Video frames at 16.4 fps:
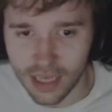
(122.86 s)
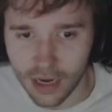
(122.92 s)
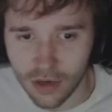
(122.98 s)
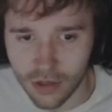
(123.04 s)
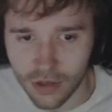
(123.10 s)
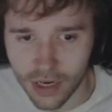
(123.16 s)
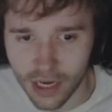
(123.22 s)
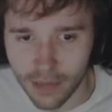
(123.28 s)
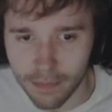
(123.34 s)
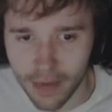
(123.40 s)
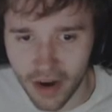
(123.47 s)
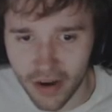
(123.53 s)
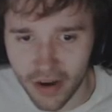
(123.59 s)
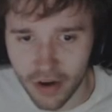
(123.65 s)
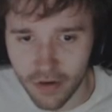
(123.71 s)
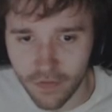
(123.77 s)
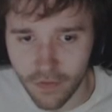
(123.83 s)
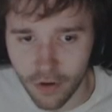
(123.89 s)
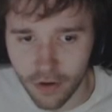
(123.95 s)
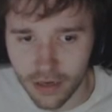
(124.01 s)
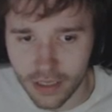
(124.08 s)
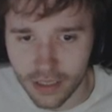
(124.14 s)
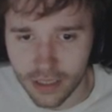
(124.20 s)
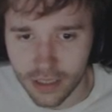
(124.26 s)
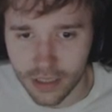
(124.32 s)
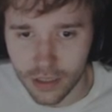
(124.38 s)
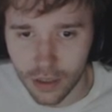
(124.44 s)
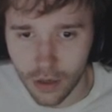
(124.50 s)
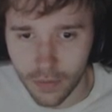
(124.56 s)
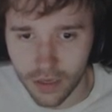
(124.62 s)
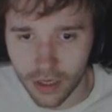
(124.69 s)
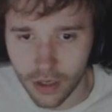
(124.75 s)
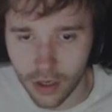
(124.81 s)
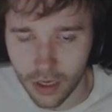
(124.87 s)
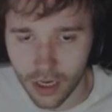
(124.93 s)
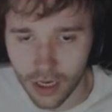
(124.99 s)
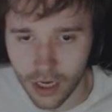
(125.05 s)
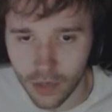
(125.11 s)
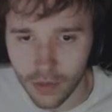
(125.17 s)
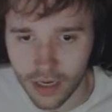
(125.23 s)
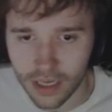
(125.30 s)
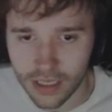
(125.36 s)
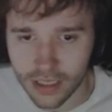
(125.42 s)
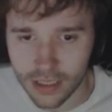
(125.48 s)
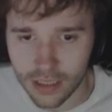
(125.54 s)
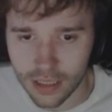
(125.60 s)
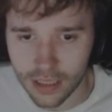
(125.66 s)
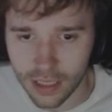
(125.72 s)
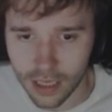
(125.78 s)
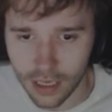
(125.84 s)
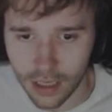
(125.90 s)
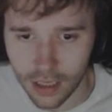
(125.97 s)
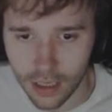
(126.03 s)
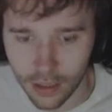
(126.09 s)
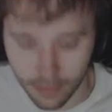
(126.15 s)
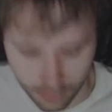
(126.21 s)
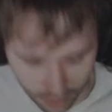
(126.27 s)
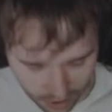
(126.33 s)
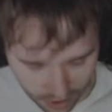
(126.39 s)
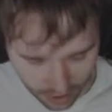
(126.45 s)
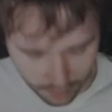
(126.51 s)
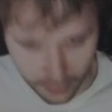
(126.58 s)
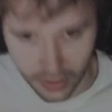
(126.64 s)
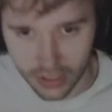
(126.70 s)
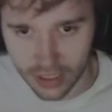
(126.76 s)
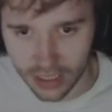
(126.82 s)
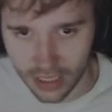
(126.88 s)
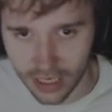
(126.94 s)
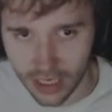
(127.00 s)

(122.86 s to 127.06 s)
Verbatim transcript: soundtrack, Mario Forest. Oh my god, I kind of want to listen to that. Um, what's the buttons